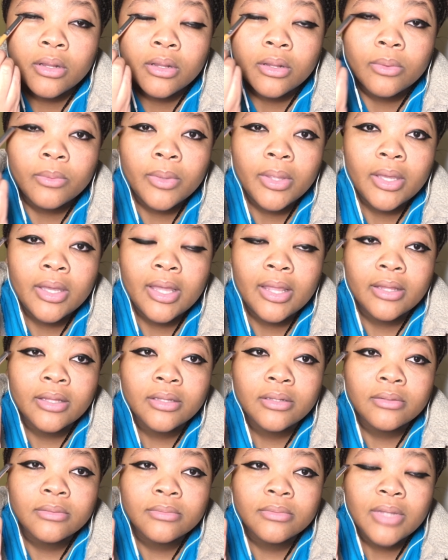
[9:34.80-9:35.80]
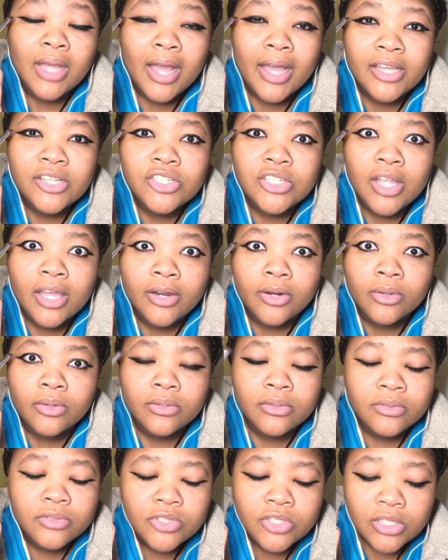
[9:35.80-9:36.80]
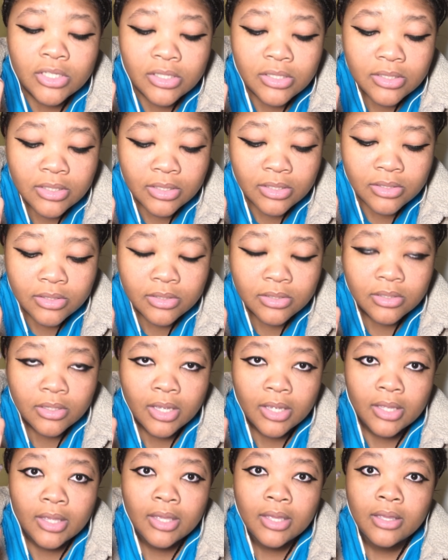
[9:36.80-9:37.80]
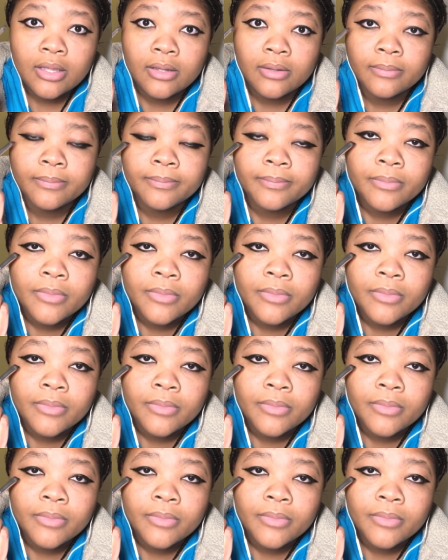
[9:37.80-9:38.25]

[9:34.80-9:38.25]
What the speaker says: What do you call it? Eyeshadow. Jesus, I can't.